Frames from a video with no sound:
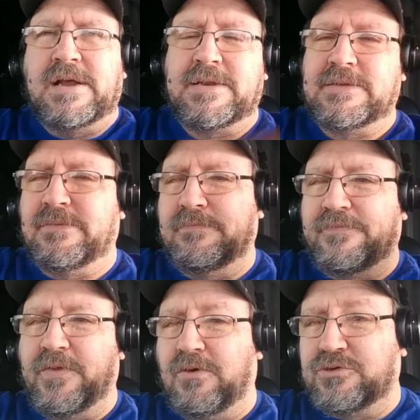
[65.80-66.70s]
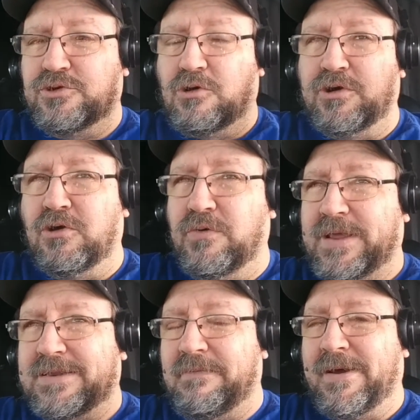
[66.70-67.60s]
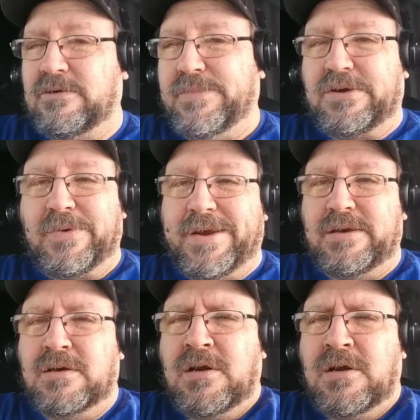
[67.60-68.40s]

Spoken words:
For those who don't know, that's the mountain between